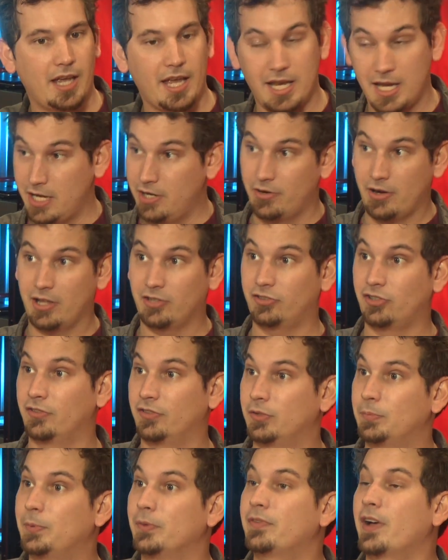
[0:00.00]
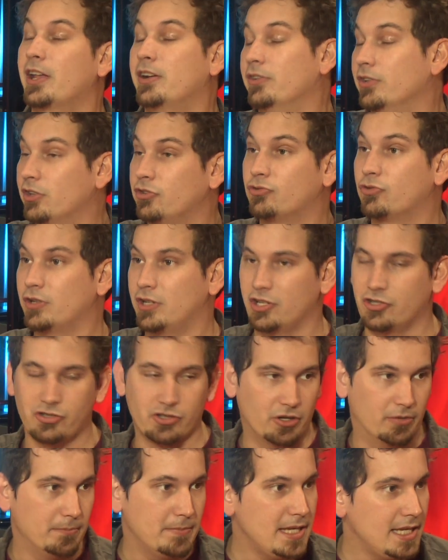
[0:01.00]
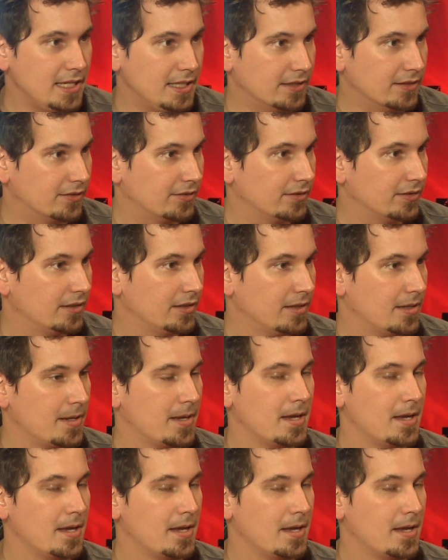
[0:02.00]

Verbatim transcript: an internet service provider in the traditional means. Right.